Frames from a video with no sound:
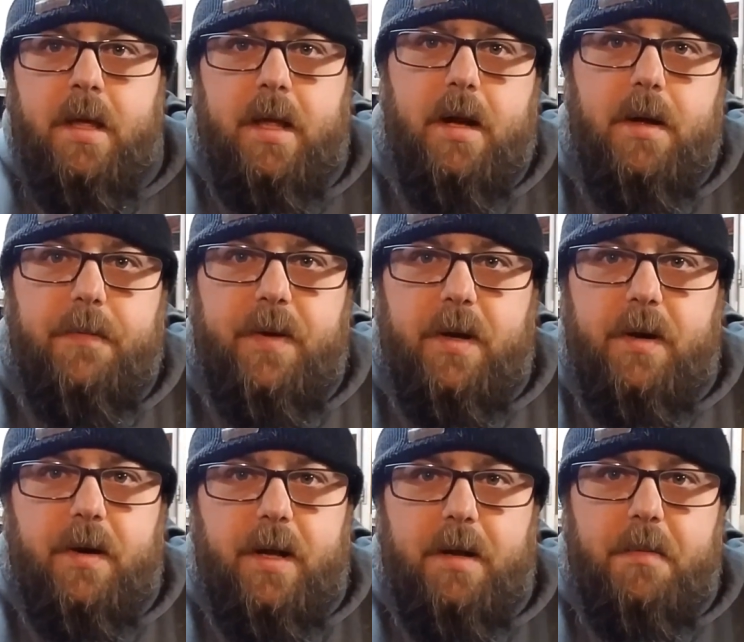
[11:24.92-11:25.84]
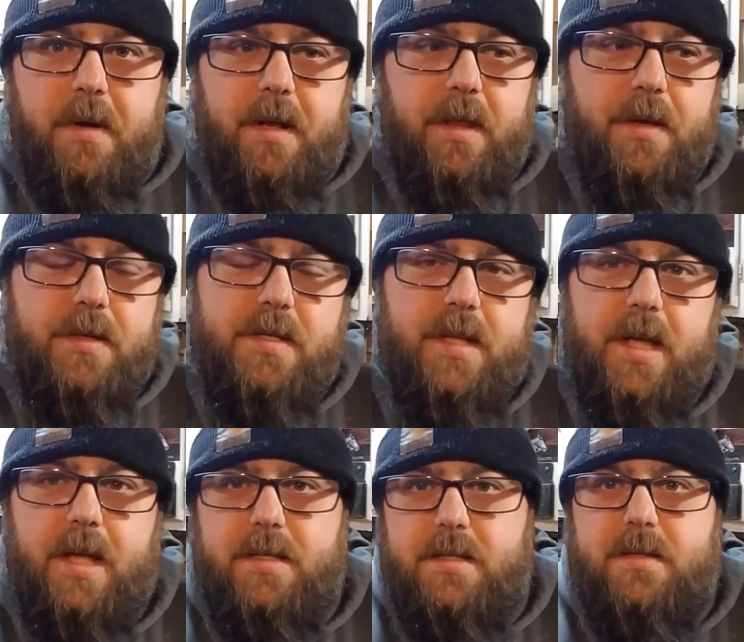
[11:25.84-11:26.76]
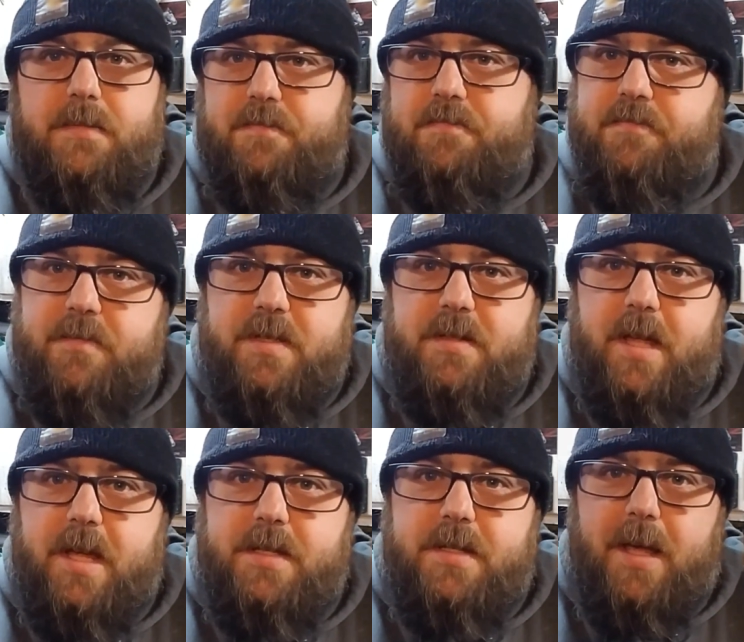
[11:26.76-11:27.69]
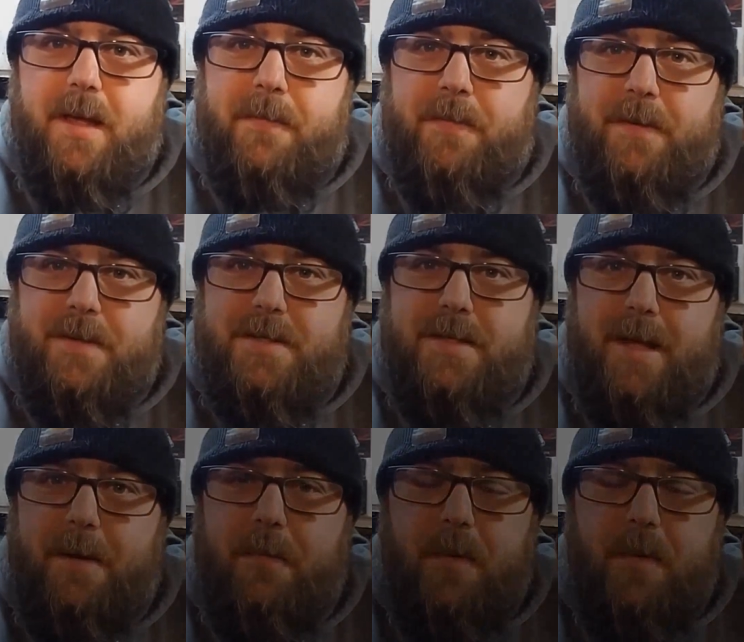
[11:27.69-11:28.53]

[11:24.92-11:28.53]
you know, if you're in one of those states, stay safe and stay